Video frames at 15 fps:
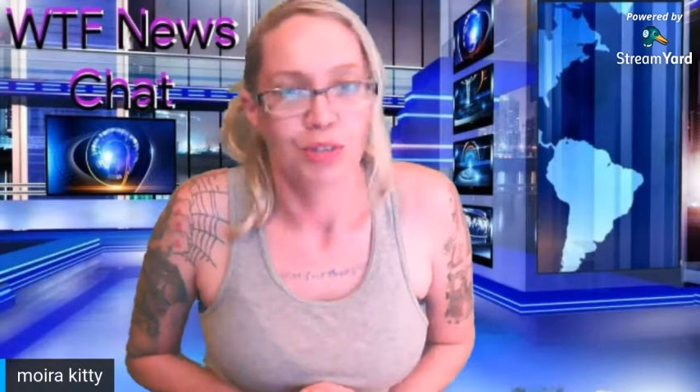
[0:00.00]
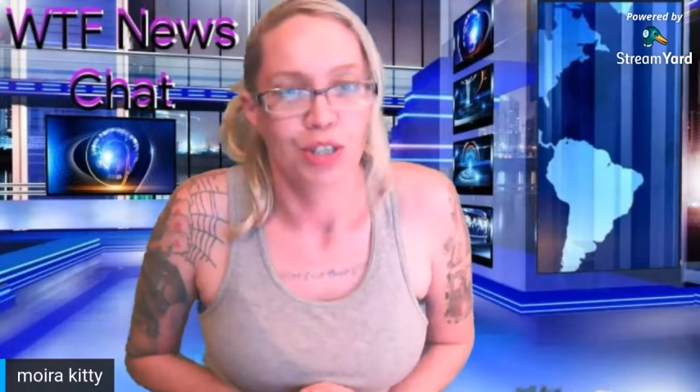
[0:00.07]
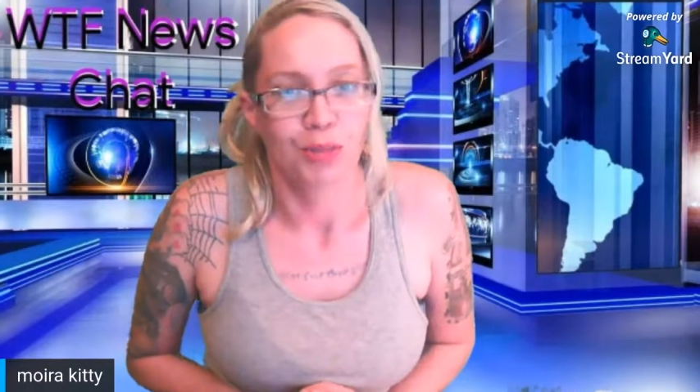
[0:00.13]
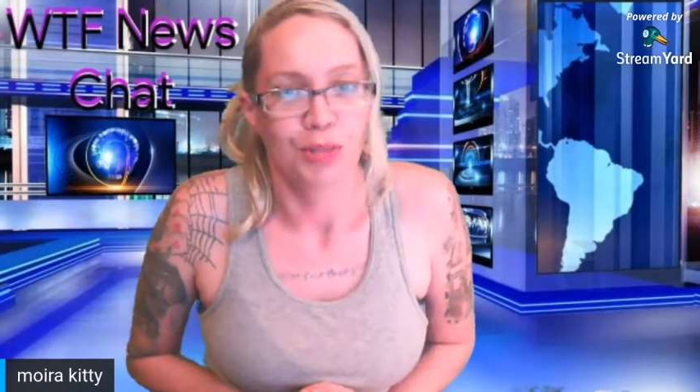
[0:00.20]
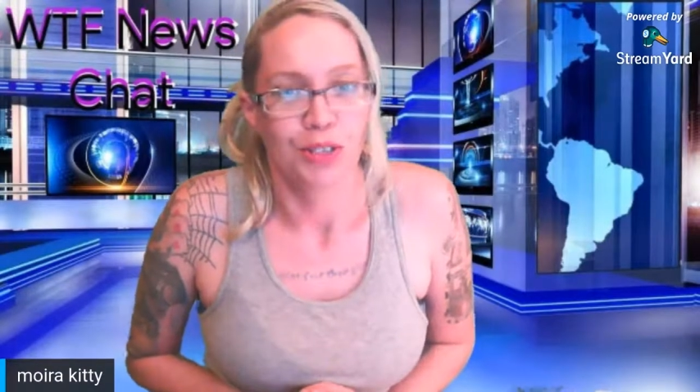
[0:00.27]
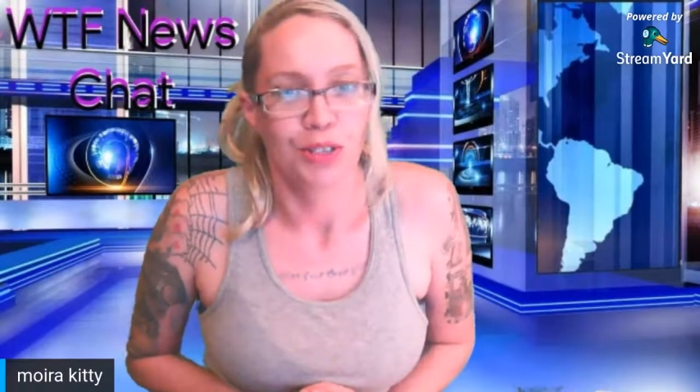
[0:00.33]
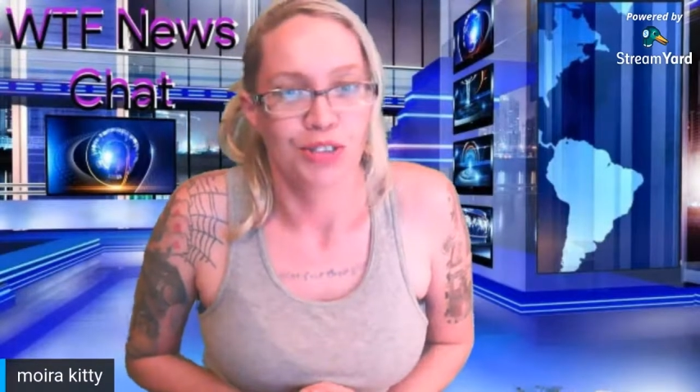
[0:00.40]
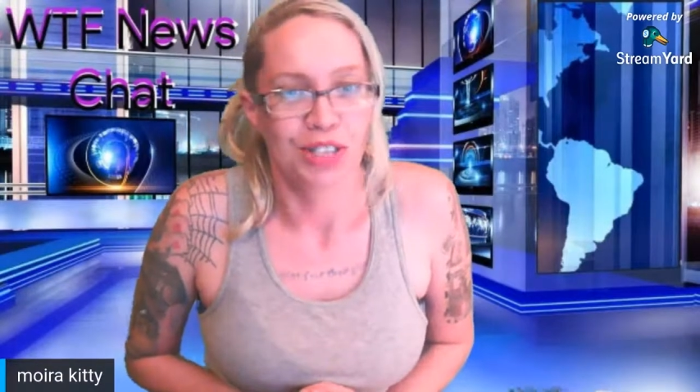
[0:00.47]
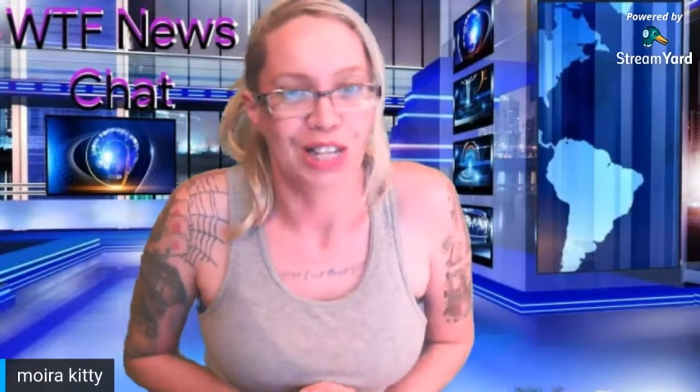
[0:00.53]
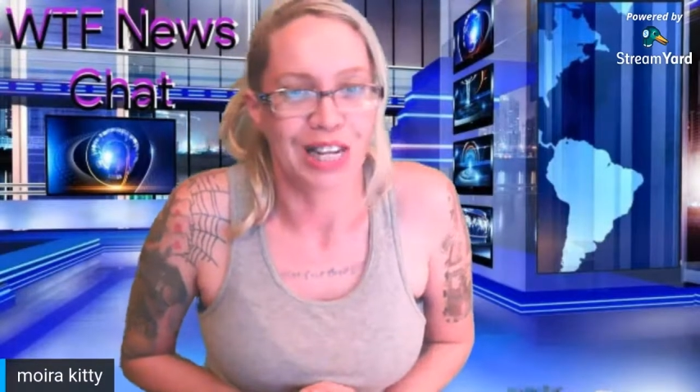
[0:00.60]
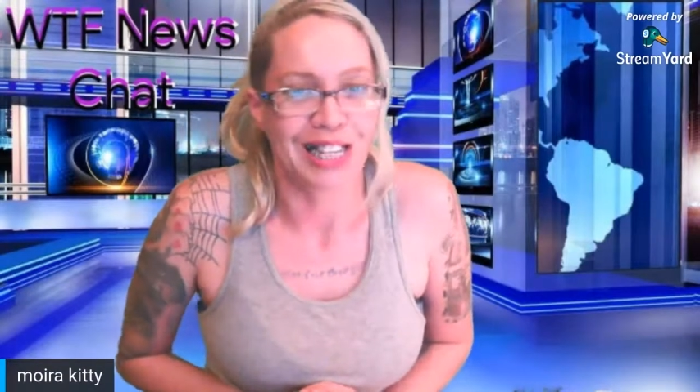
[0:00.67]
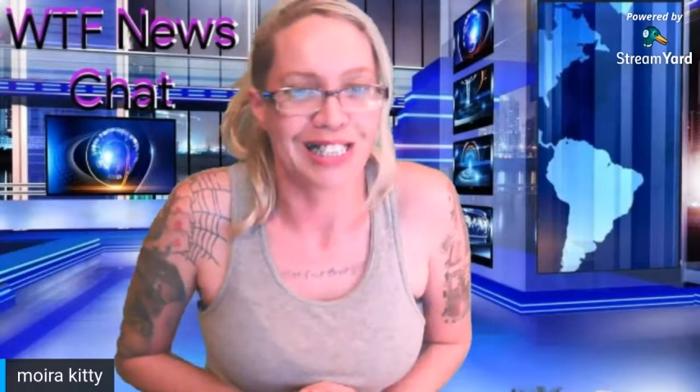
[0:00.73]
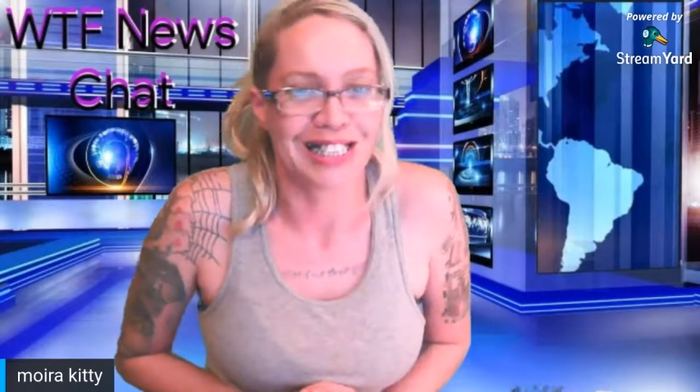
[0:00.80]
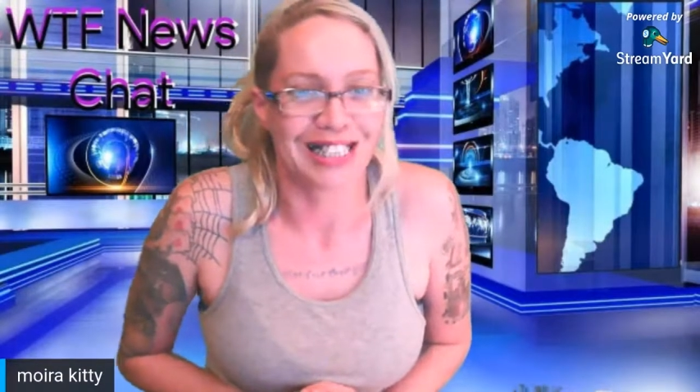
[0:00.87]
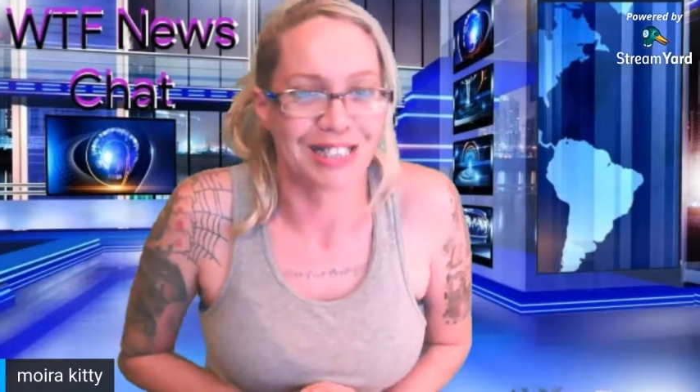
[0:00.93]
are going to be used
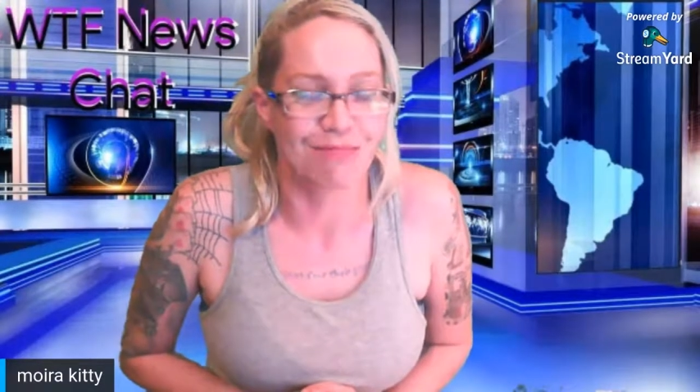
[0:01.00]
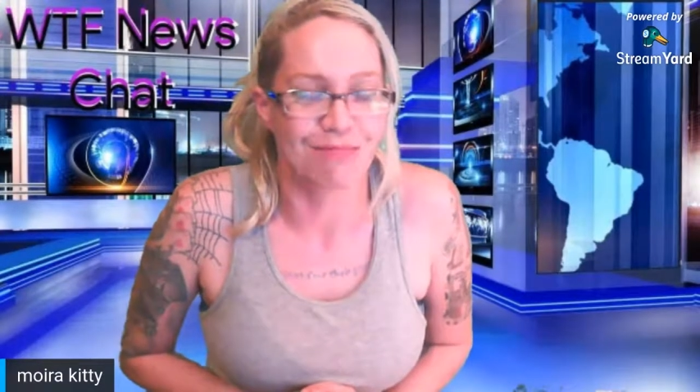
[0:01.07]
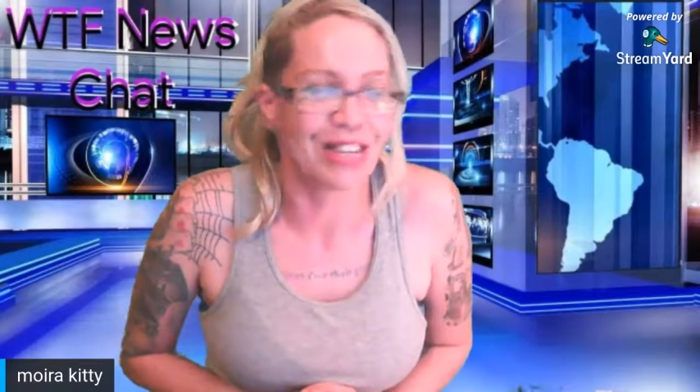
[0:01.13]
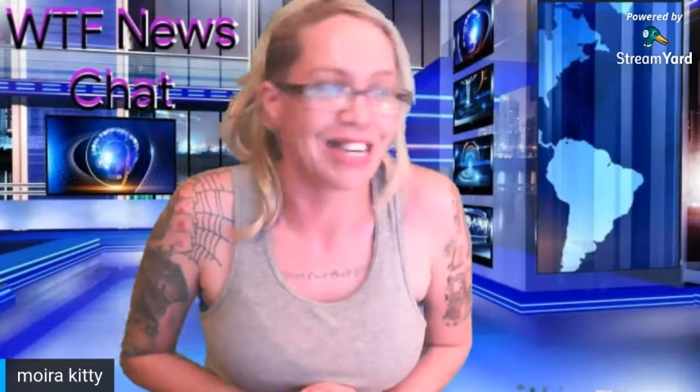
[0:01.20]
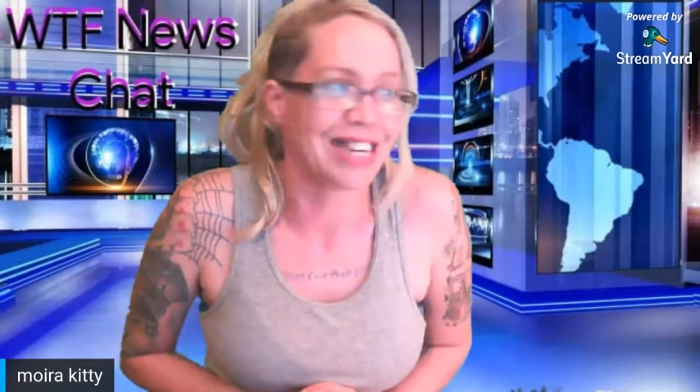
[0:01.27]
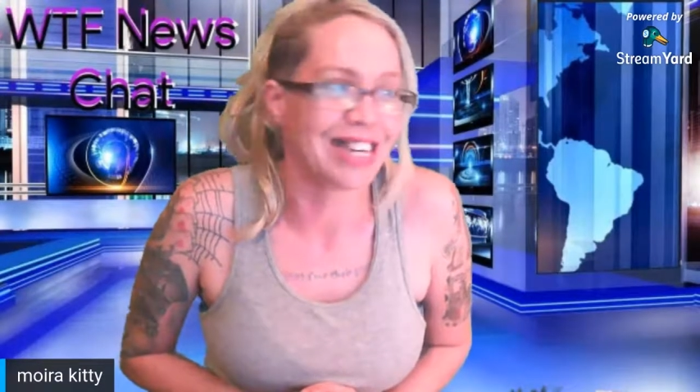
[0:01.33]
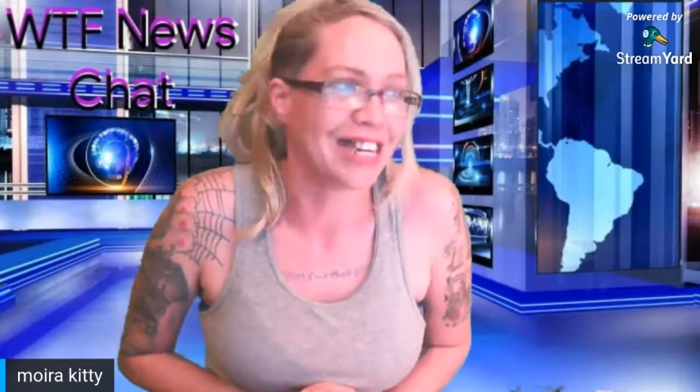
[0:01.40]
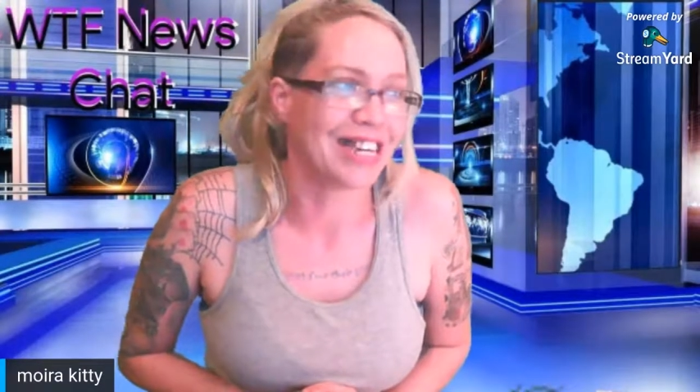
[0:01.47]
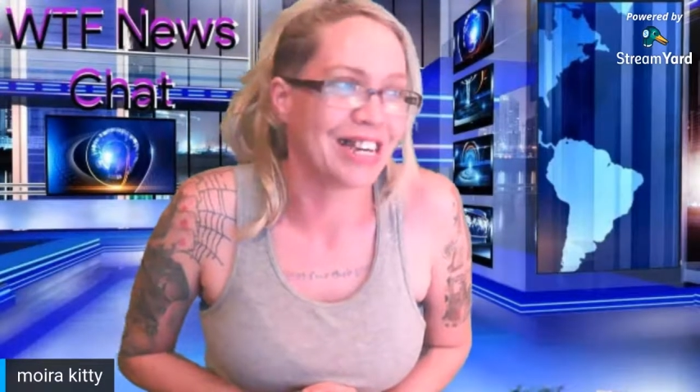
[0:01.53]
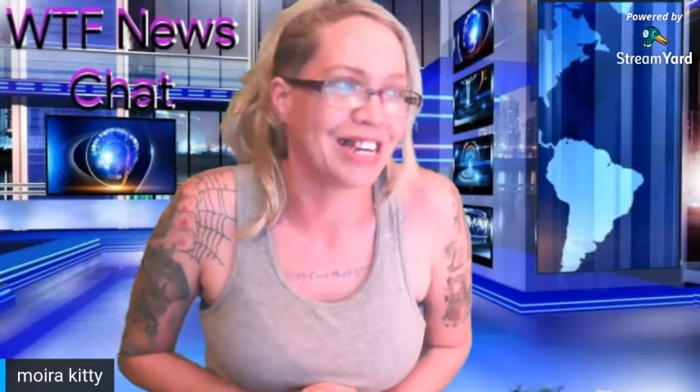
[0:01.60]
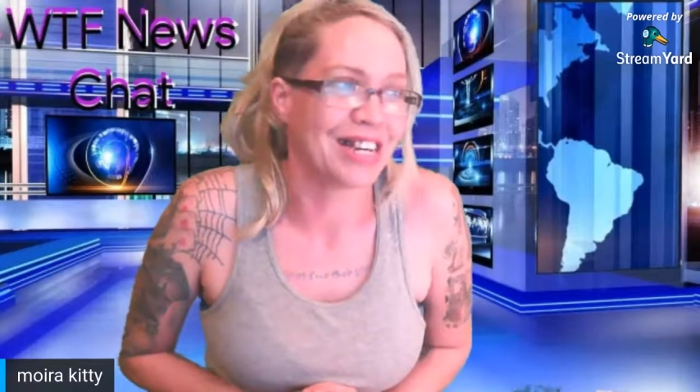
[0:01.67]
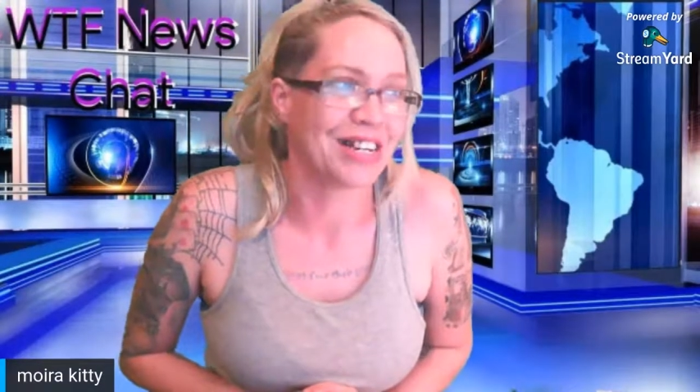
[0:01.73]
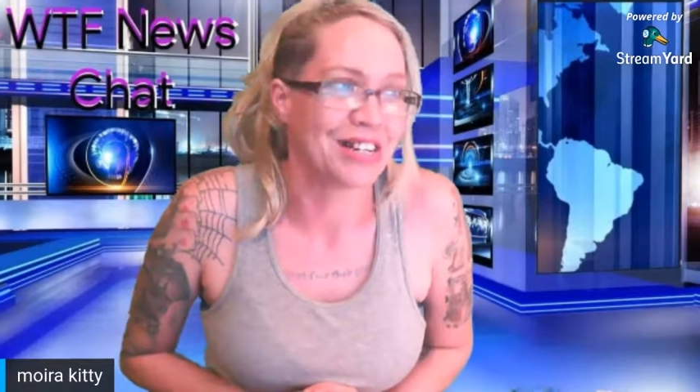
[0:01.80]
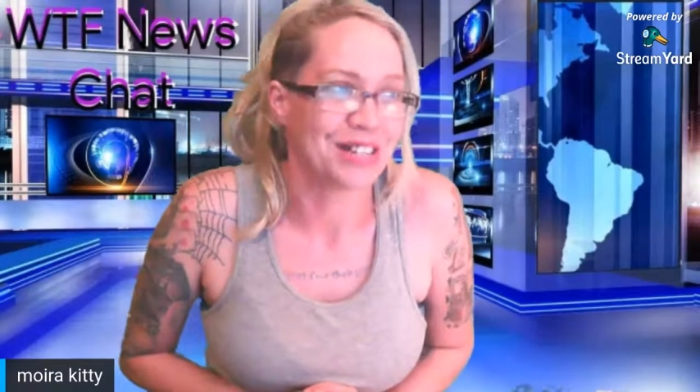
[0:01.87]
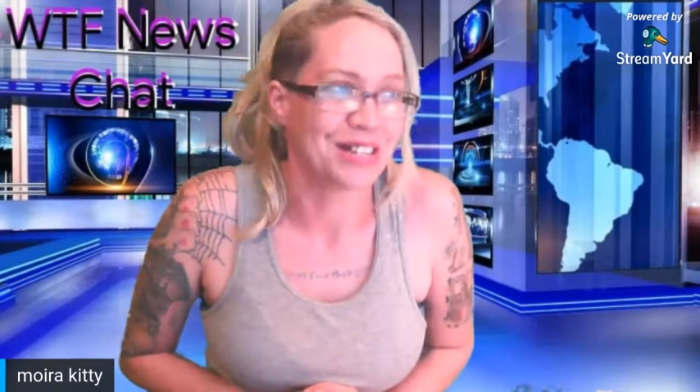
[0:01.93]
against me
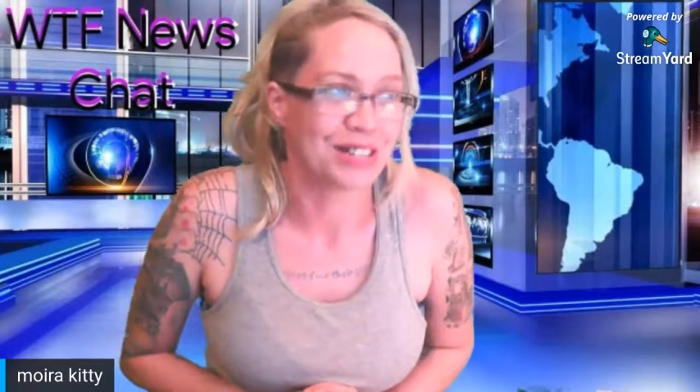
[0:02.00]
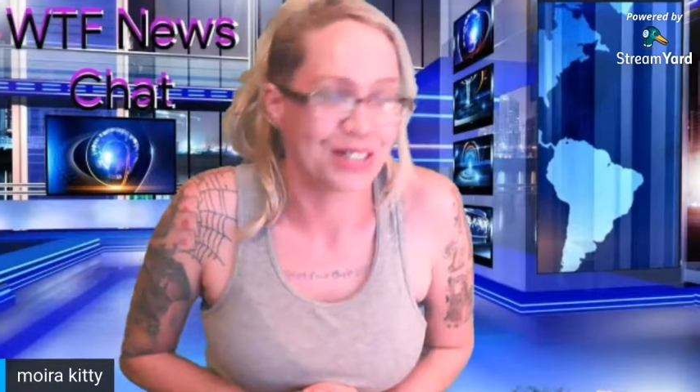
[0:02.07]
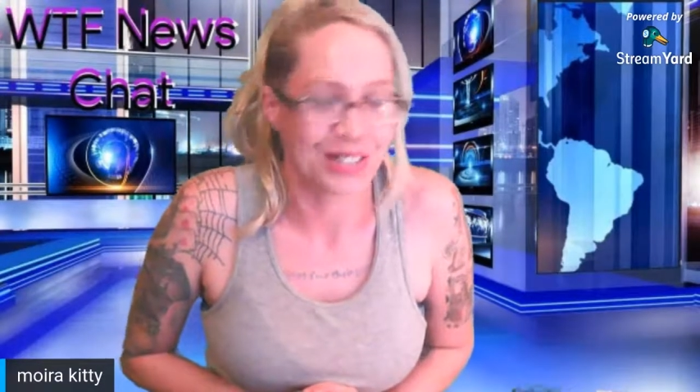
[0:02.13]
in the